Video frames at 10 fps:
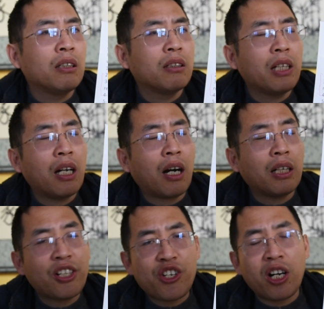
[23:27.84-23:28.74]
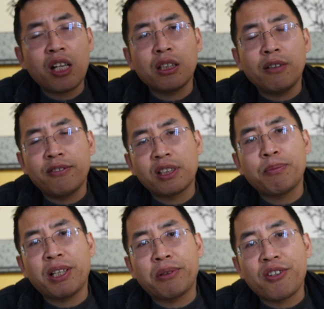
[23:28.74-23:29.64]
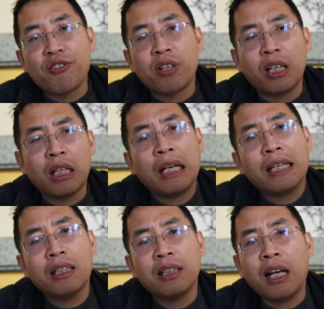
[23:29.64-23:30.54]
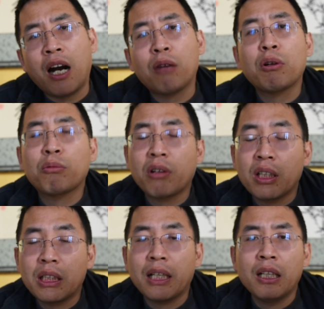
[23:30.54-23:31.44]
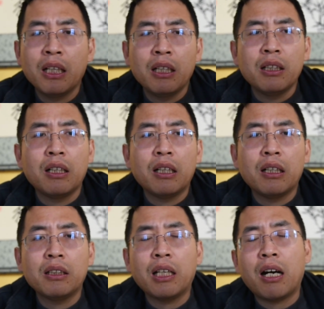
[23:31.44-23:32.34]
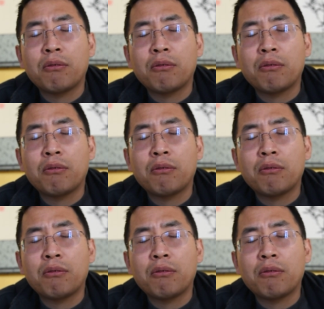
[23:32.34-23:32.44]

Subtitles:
they are in charge of spirits. Like in our world, they